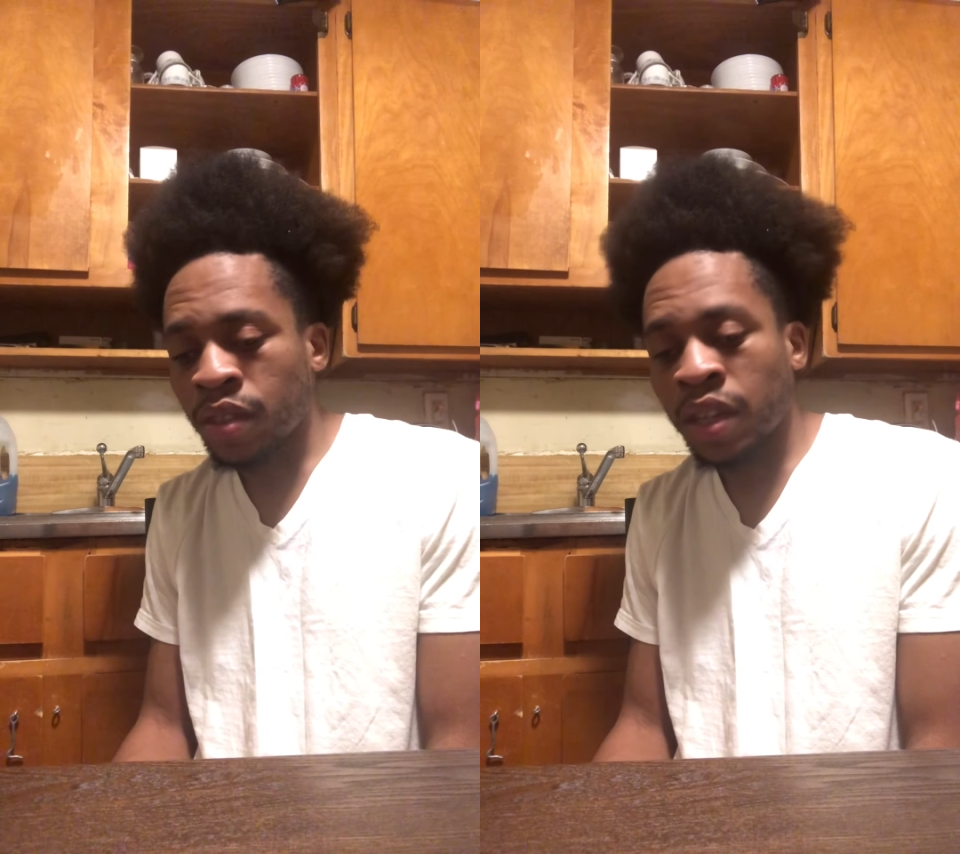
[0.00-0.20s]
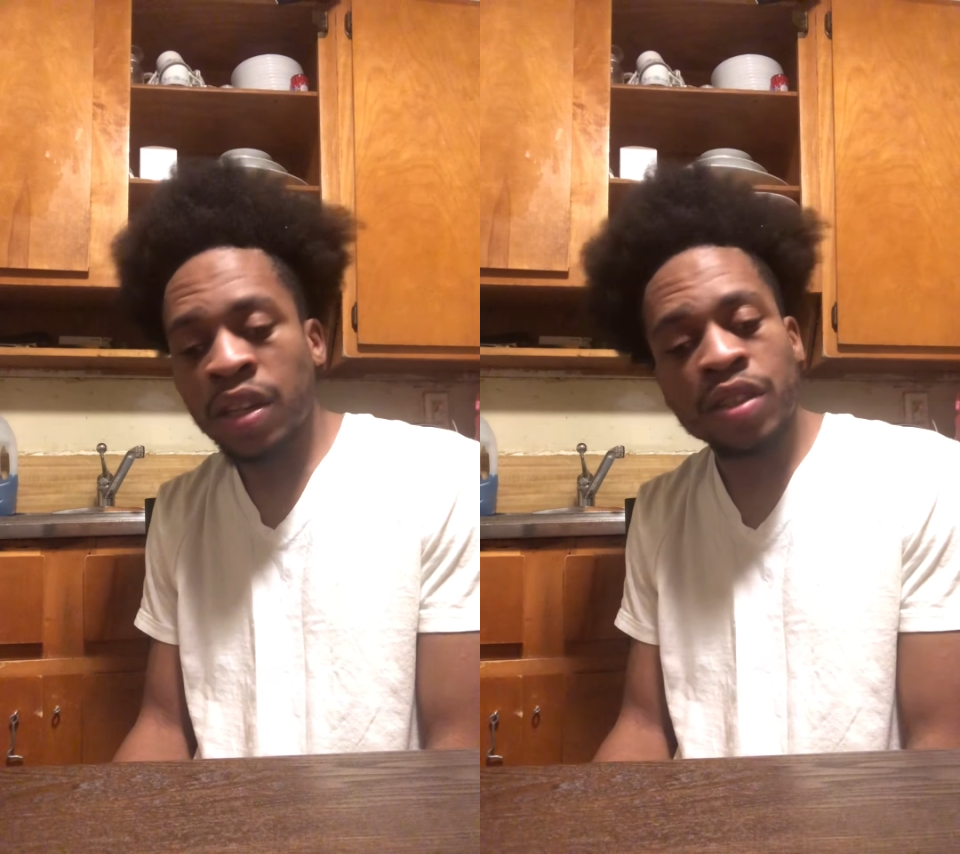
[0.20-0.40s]

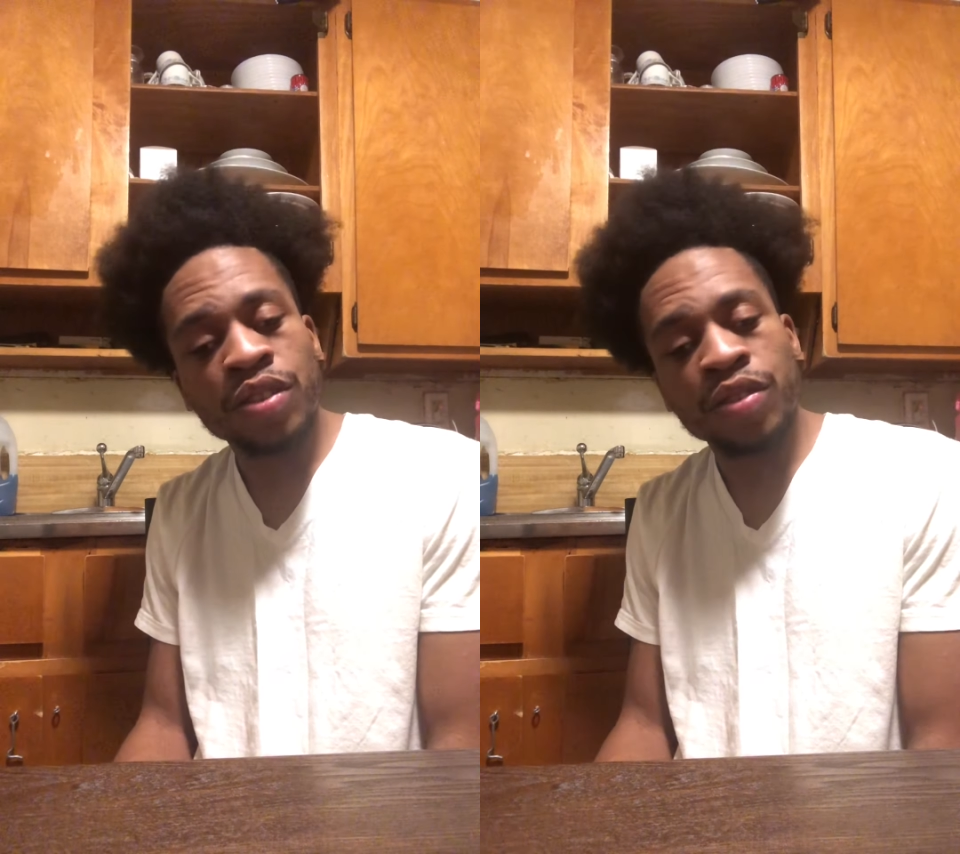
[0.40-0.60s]
That's